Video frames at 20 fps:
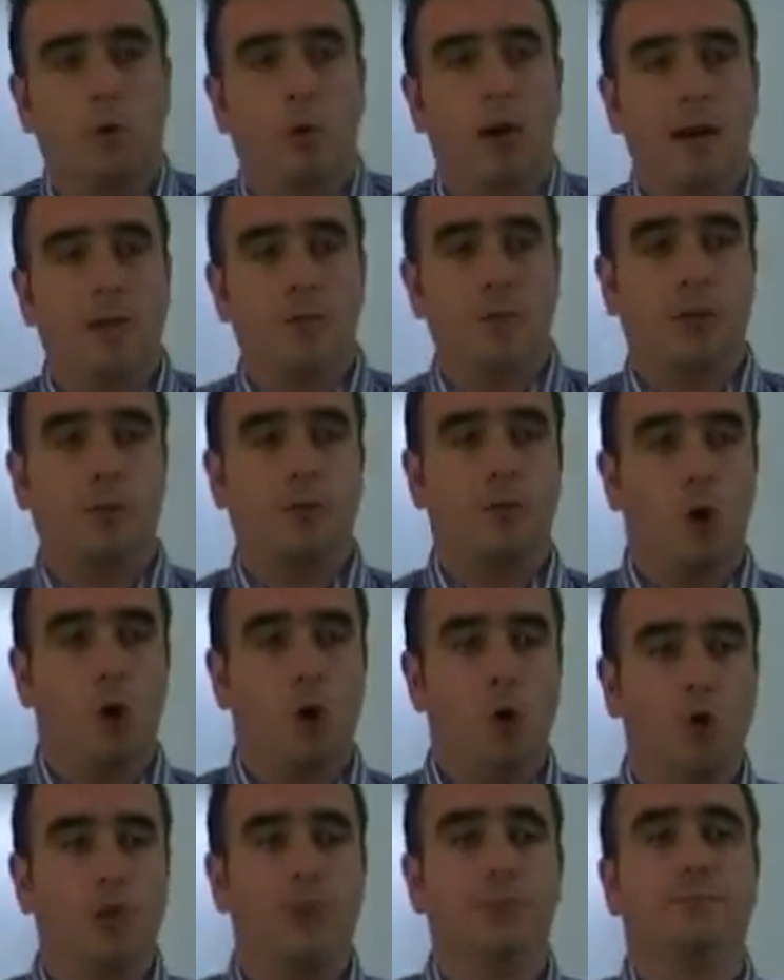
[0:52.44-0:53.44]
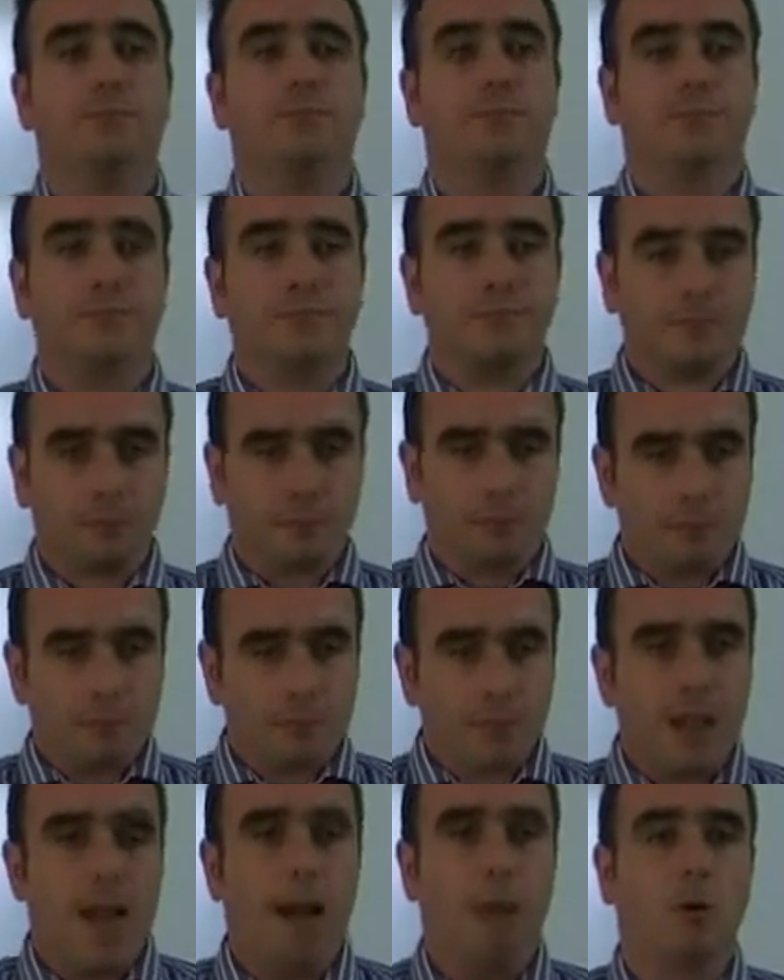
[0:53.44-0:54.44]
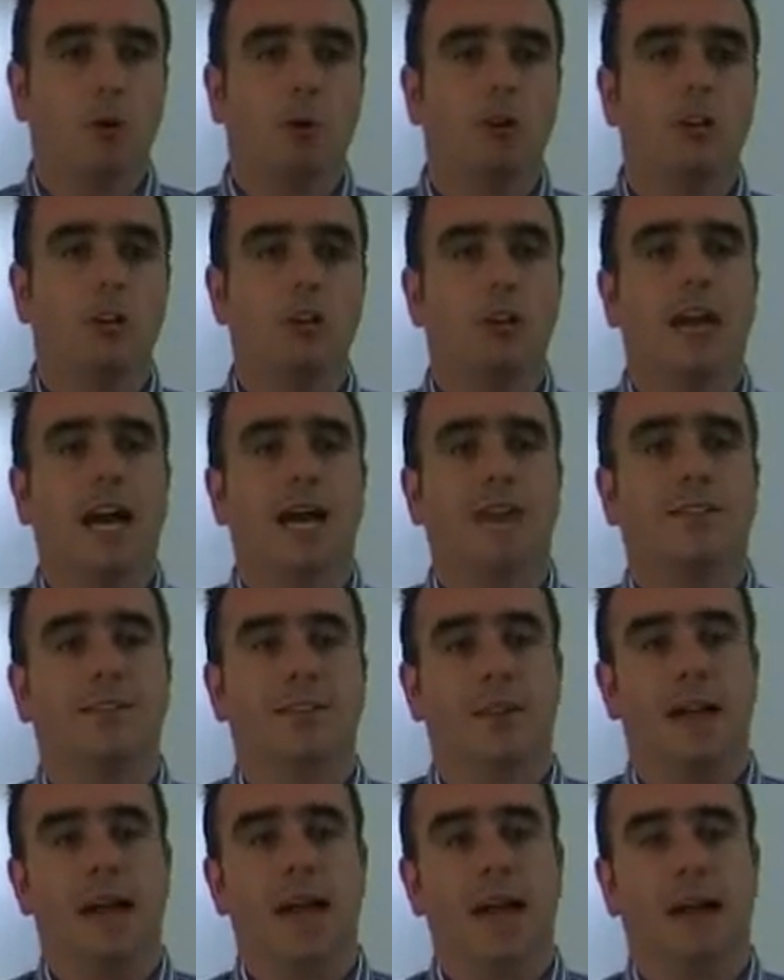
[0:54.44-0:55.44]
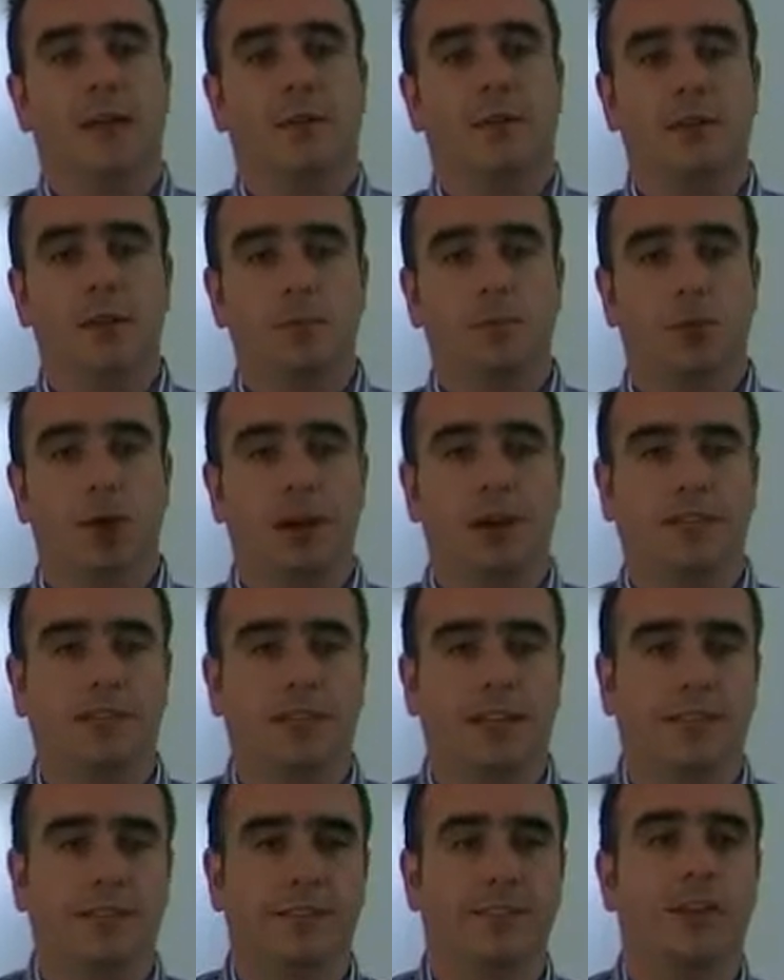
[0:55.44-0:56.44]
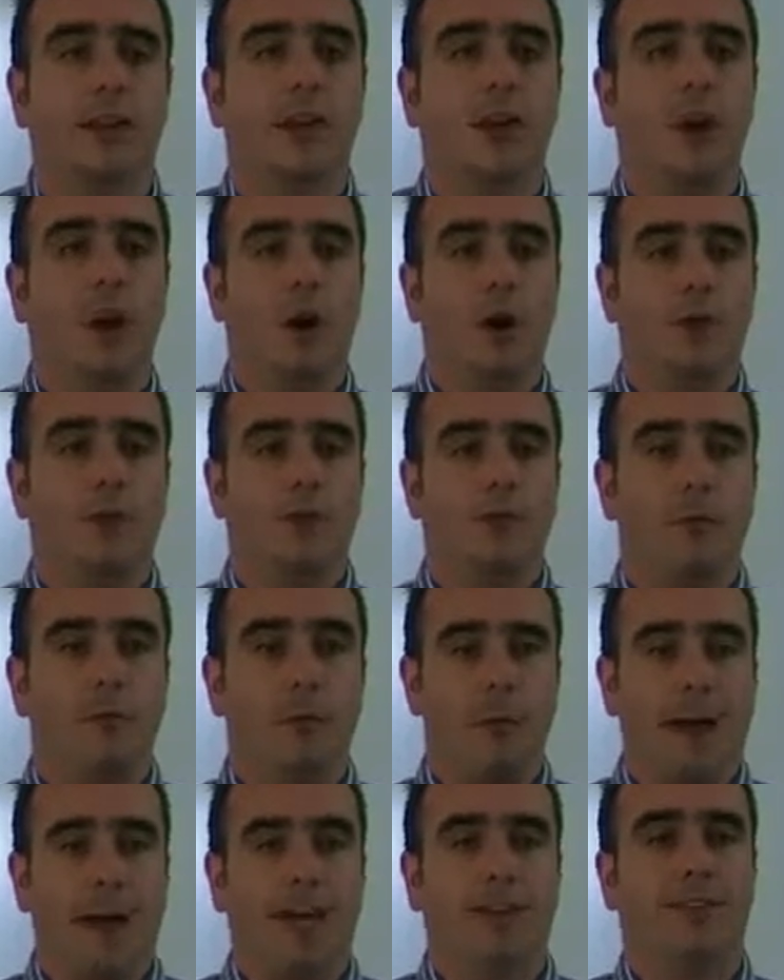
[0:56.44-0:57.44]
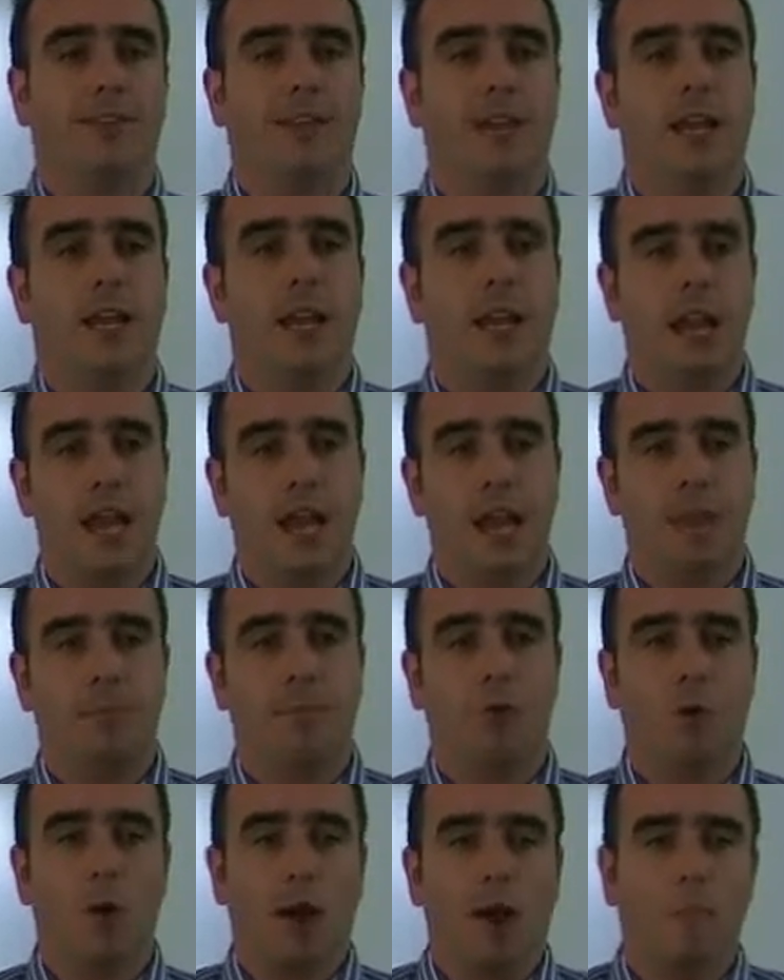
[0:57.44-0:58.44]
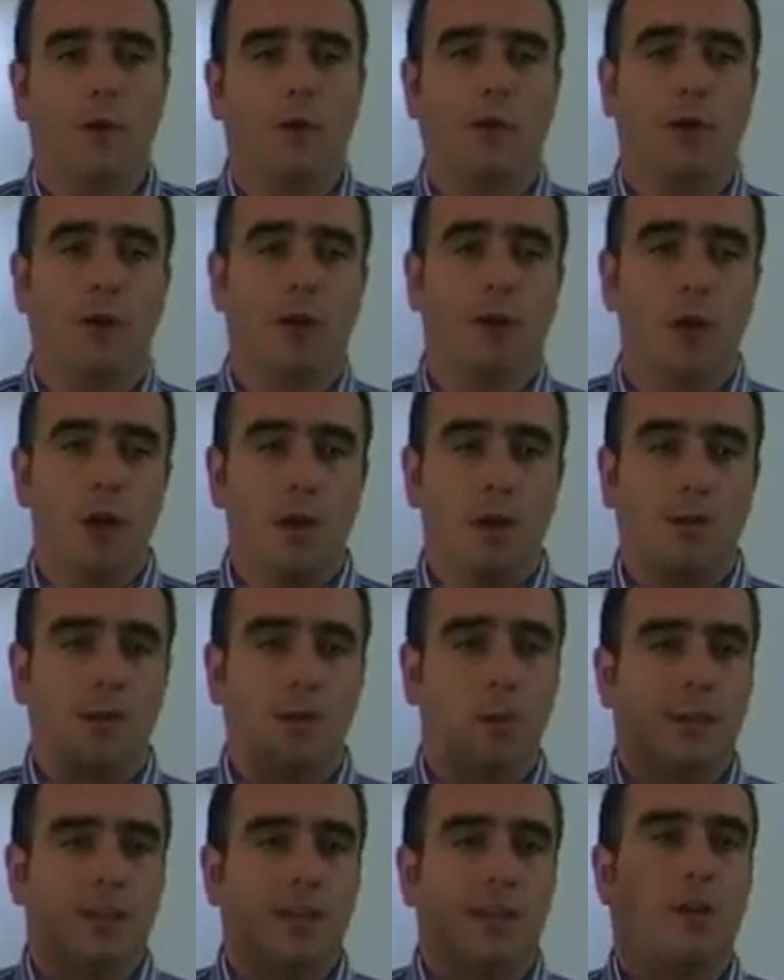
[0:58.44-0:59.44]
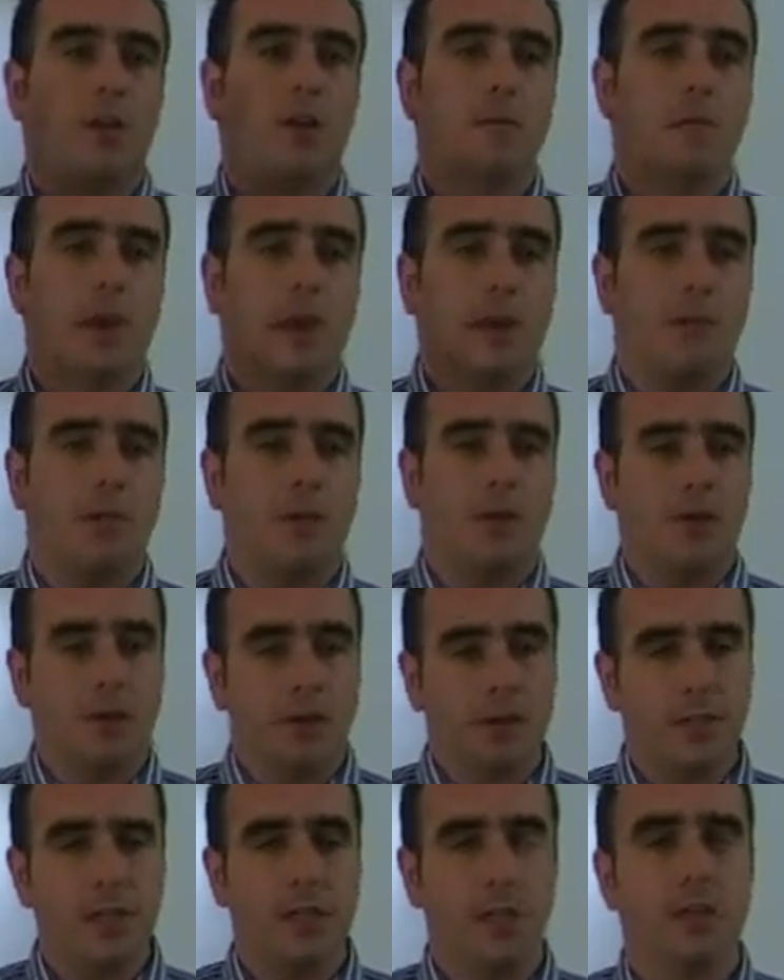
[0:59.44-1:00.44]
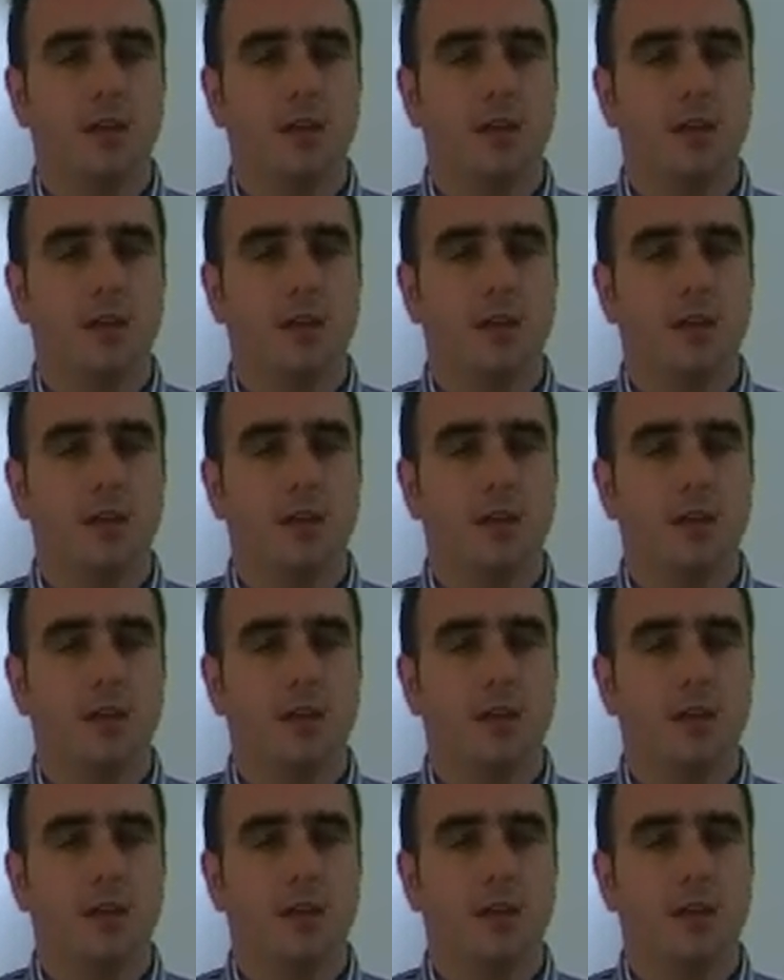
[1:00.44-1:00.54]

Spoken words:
to write a bit of code, and we're going to look at the process of passing a parameter from within our main method